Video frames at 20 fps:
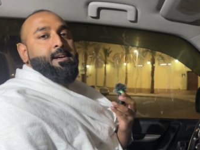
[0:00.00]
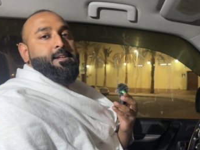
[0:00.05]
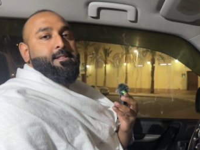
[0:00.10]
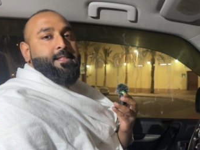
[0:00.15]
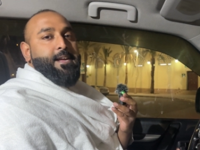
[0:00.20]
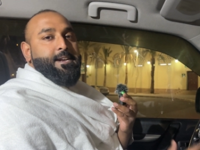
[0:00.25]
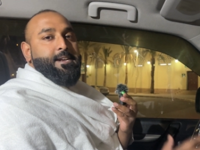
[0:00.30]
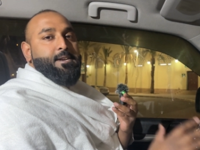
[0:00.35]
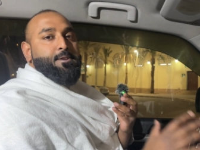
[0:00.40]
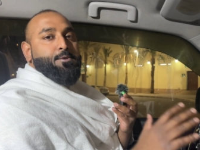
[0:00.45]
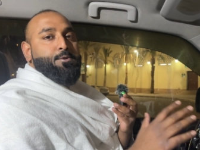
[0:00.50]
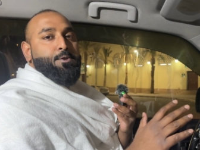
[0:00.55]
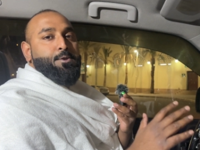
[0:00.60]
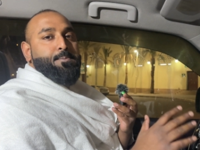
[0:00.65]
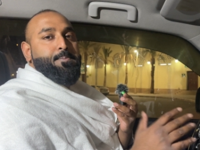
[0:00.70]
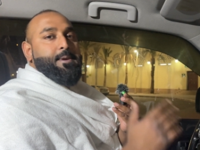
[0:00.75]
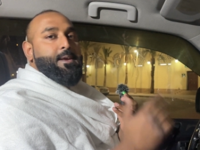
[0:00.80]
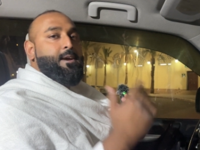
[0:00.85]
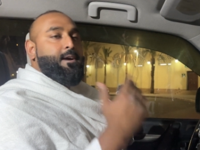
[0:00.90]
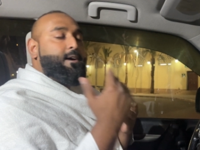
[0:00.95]
that it
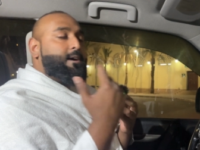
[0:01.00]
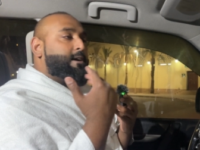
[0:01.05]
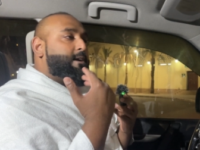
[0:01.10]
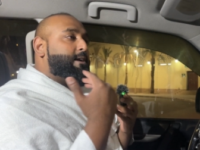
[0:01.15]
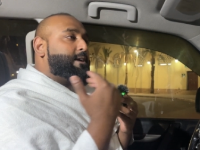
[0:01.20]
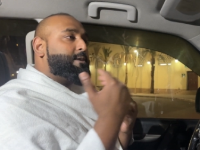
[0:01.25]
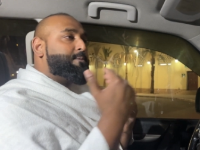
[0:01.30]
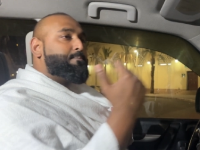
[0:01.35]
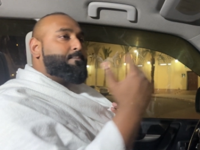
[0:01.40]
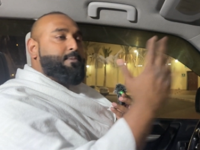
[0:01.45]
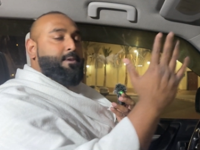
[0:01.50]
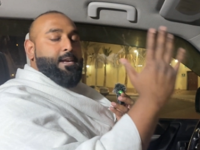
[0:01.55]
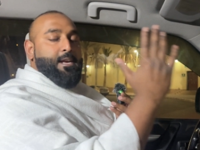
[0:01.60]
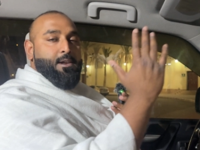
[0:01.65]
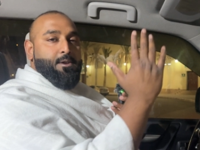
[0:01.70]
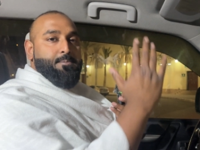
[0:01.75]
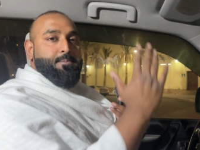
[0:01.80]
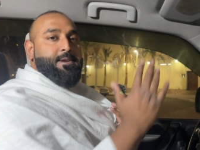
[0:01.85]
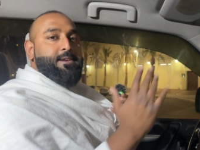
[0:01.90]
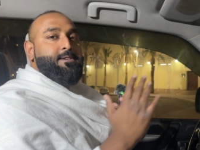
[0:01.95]
could be heard
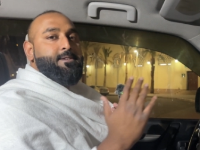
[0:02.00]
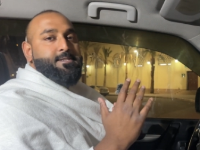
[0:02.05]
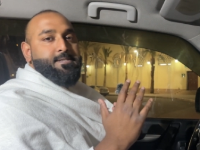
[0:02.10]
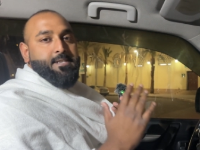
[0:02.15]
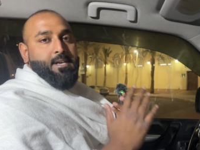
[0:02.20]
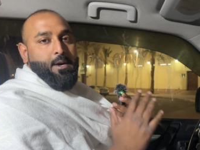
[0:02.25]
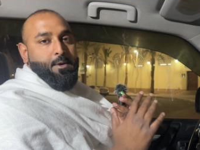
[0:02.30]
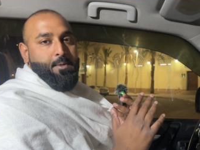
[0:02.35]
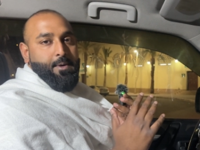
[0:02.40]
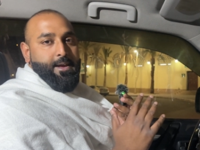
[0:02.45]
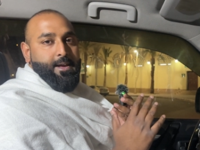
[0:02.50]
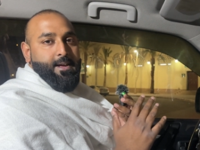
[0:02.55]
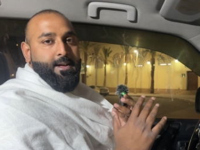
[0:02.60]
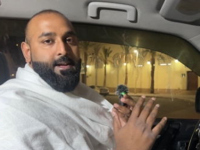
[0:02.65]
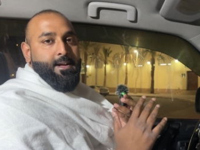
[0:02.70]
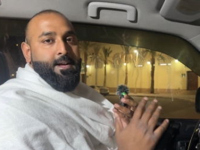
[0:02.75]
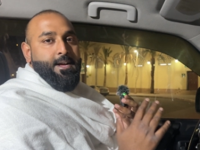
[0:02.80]
kilometers away.